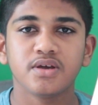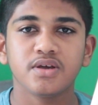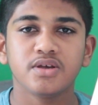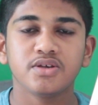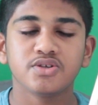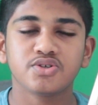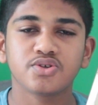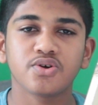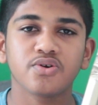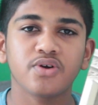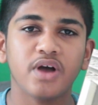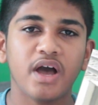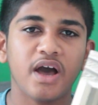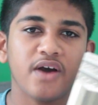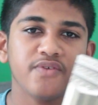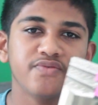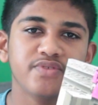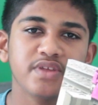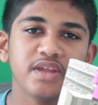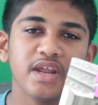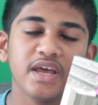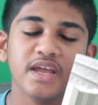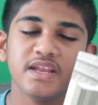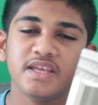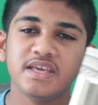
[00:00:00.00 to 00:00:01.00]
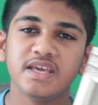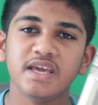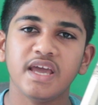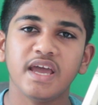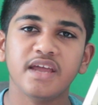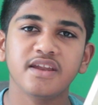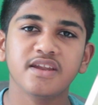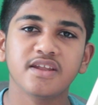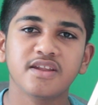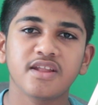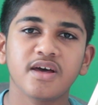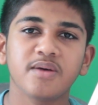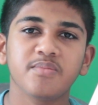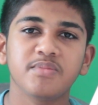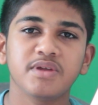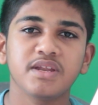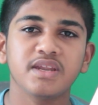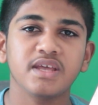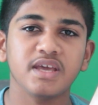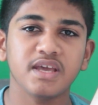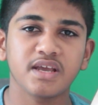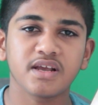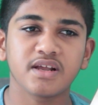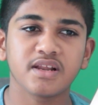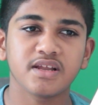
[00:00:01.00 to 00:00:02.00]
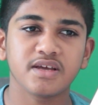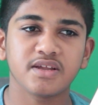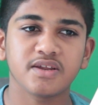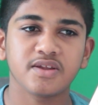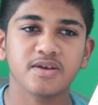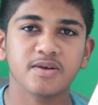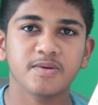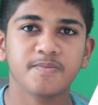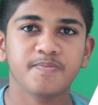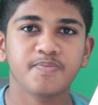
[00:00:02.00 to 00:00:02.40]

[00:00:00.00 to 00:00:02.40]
So after that, he ended up in England.